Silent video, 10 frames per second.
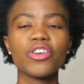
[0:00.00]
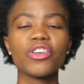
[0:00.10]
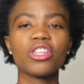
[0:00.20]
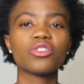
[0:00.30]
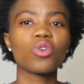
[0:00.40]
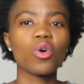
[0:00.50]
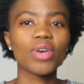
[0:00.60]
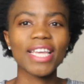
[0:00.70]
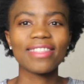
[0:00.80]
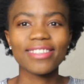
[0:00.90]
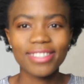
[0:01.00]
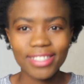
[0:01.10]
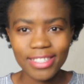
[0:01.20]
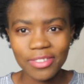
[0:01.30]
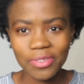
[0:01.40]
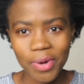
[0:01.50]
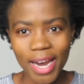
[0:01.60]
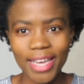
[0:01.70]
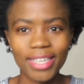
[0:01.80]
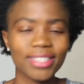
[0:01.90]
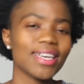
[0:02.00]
you need to go get the seeds, right?